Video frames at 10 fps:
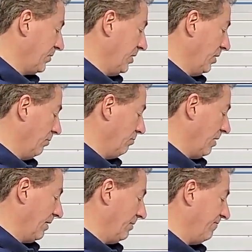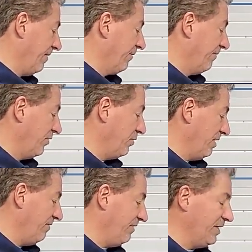Very few
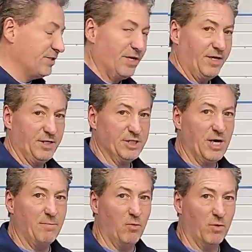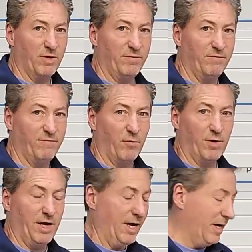EVs can accept more than
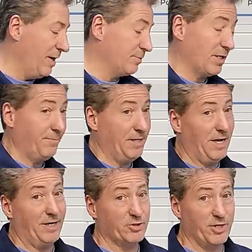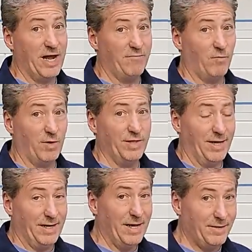48 amps. I mean, I actually have one
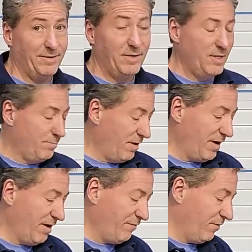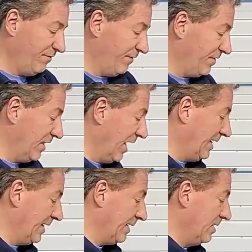that can, my F-150
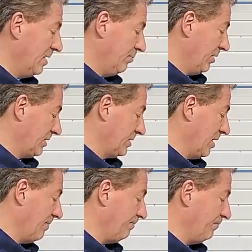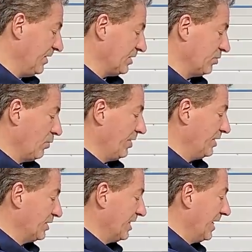Lightning, but this is where
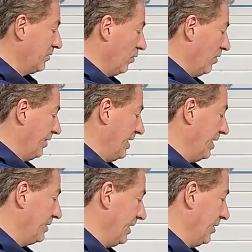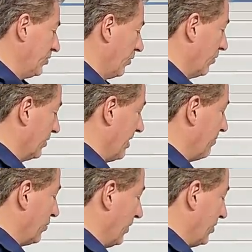you set all the internal
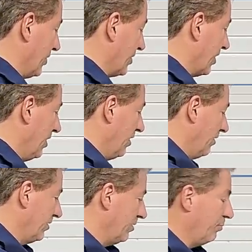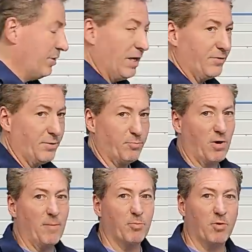dip switches to put out the
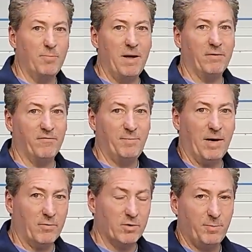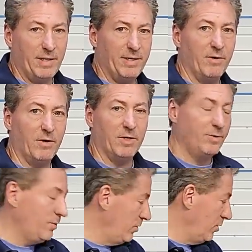proper amount of power depending
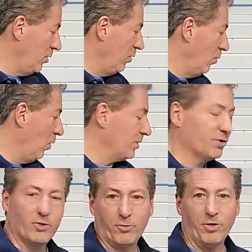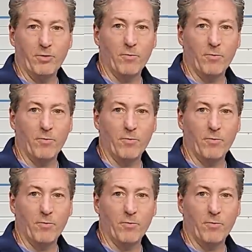on what circuit